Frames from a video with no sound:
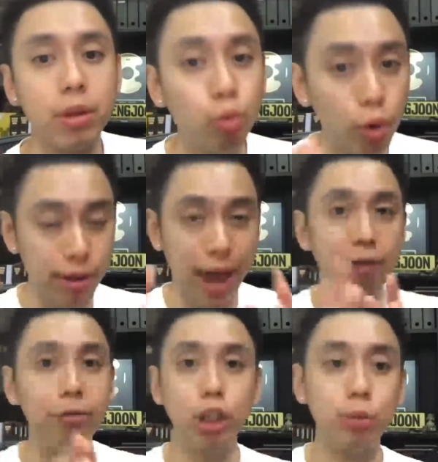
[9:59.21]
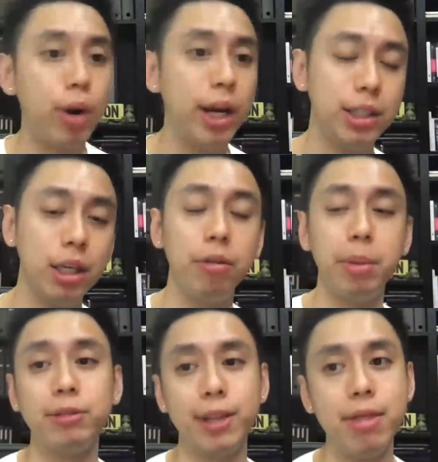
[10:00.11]
with the average pricing of
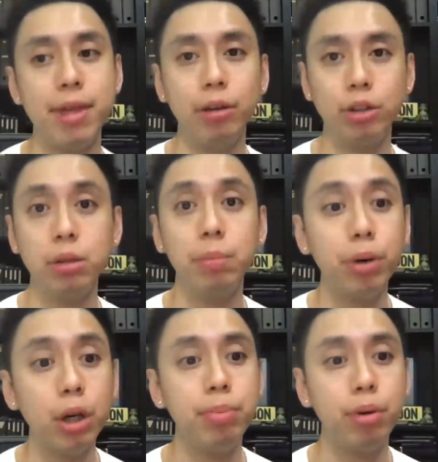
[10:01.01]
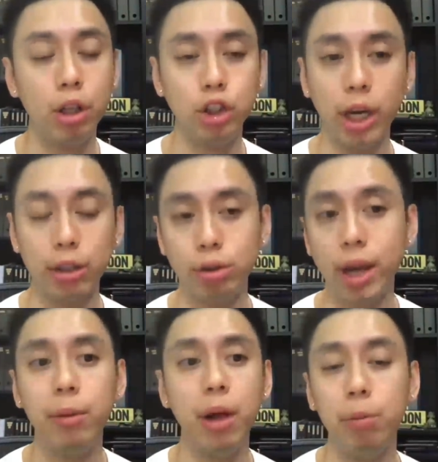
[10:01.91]
about 10,000 per project to
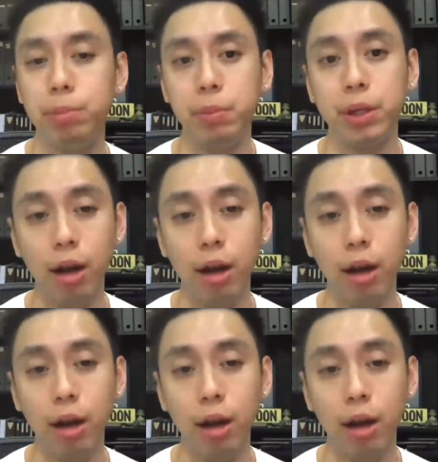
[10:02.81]
get help people get